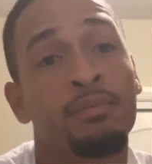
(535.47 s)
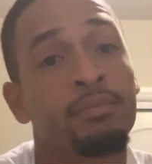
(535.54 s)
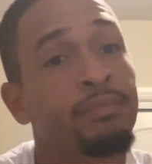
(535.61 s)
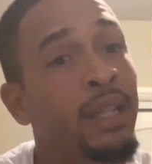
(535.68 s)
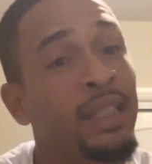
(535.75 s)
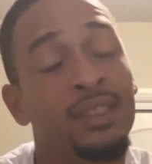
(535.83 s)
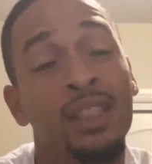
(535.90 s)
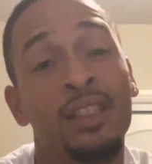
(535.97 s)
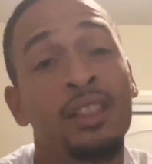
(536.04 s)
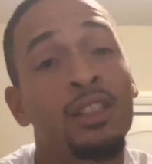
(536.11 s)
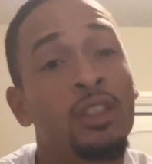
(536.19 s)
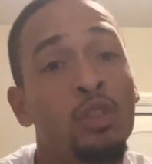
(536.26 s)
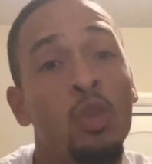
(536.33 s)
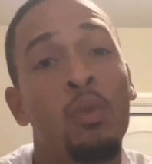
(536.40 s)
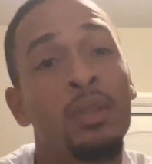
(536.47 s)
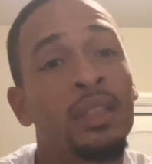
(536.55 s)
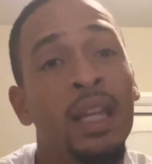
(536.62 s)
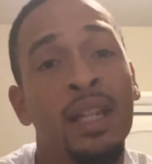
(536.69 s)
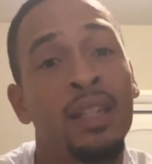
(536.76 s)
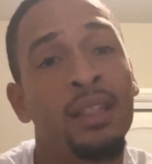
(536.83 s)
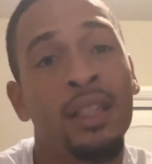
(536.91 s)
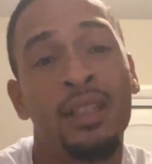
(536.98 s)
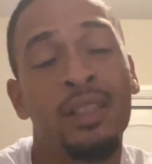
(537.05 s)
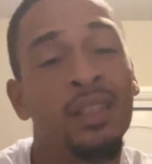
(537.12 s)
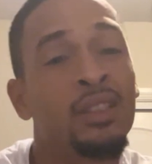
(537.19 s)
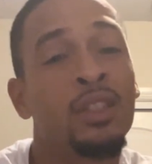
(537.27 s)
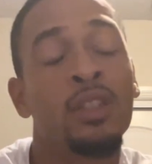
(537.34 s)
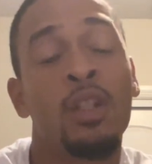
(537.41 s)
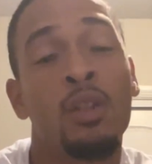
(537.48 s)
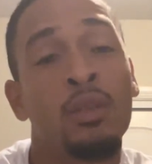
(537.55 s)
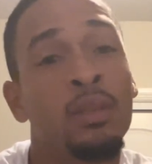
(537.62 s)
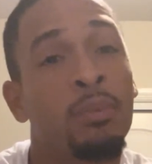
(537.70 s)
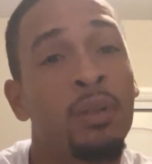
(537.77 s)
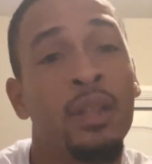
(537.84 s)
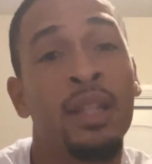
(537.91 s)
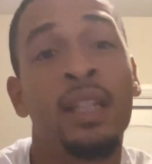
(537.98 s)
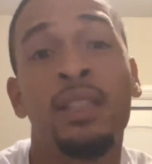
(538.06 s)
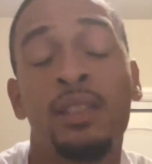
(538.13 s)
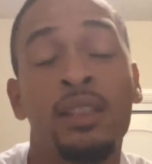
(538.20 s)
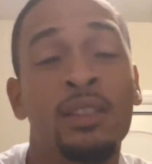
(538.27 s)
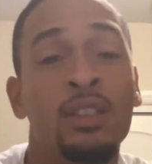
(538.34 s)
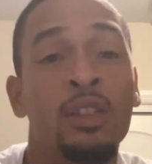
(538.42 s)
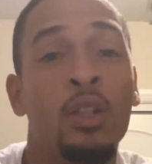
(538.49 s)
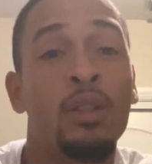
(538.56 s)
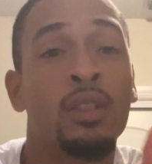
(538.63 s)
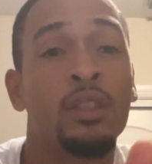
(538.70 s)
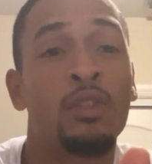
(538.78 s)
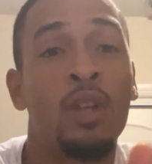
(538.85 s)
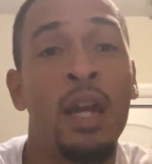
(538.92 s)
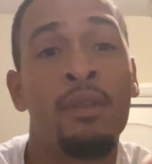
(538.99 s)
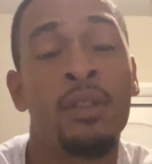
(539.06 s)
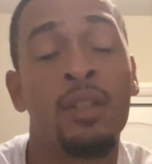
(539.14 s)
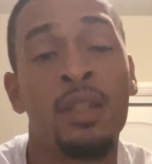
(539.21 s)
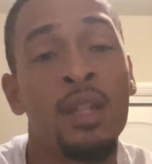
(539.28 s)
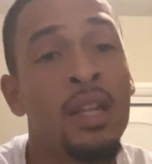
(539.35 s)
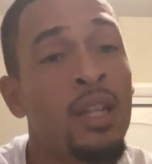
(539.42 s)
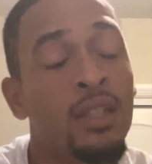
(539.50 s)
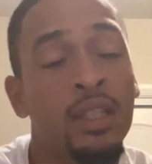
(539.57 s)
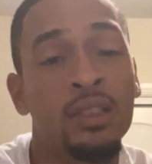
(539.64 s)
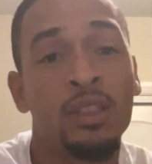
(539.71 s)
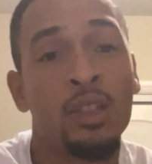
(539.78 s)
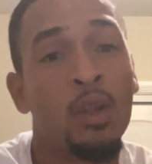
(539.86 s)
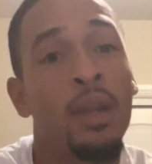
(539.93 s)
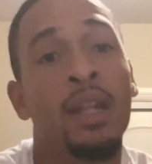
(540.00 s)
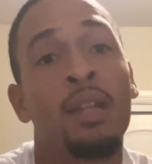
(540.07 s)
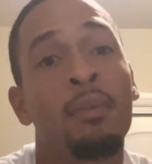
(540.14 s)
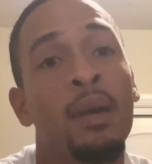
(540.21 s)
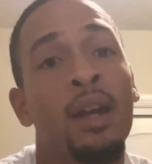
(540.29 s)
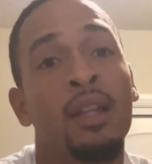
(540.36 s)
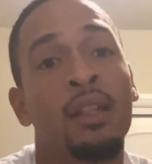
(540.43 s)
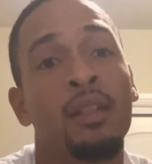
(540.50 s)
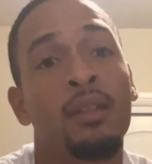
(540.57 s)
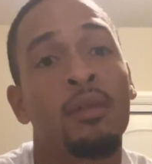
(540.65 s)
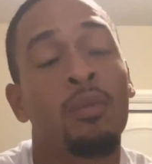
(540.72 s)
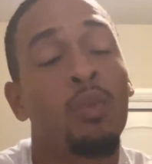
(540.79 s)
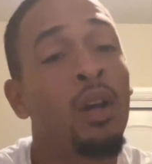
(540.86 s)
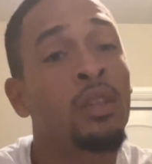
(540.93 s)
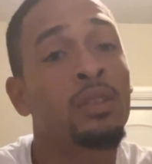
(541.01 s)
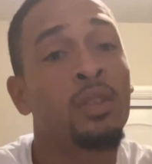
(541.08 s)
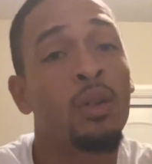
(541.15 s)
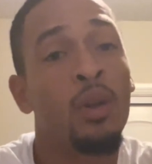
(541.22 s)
has nothing to do with anything, doesn't know the police, doesn't know the driver, doesn't know anybody, walks